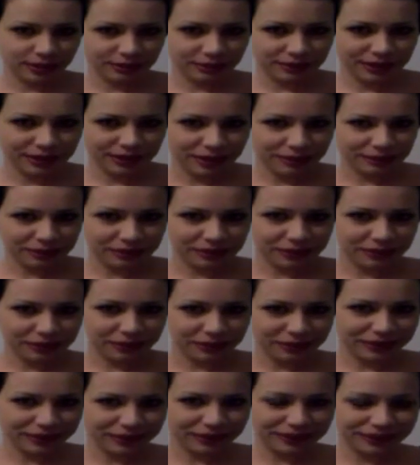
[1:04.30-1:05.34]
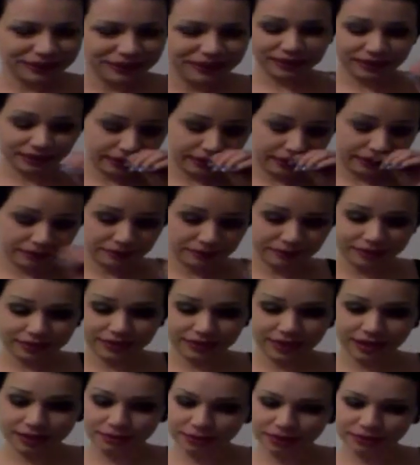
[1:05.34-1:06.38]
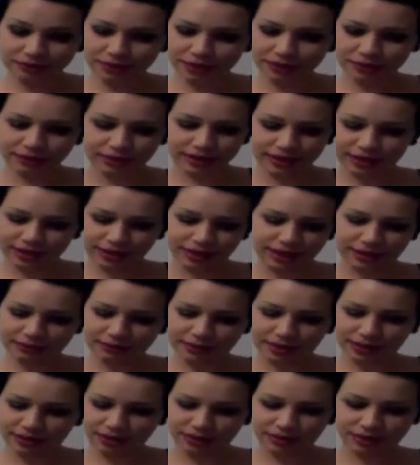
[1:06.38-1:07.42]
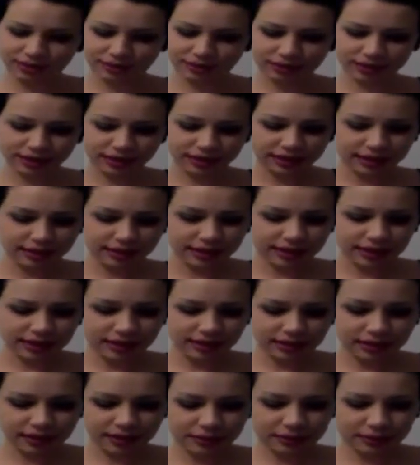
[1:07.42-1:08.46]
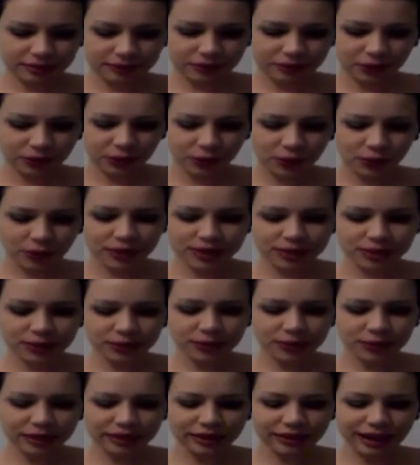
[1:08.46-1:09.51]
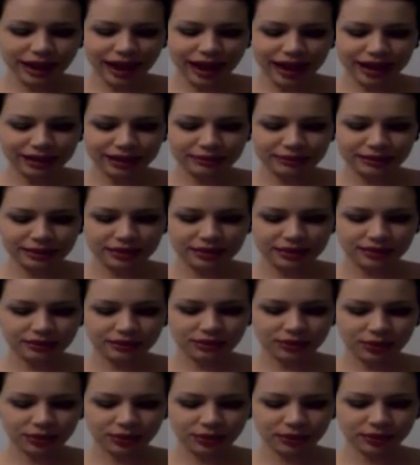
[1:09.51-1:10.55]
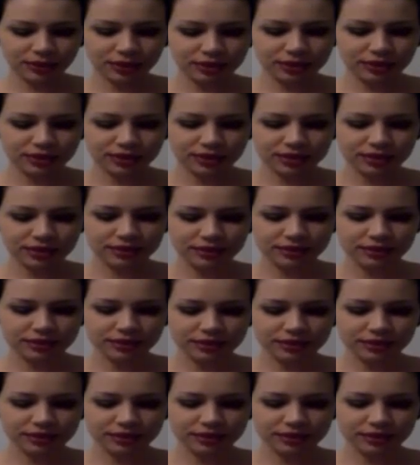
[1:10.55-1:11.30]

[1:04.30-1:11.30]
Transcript: called me that before. Um, not my favorite nickname at all. Um, what's a weird habit of yours?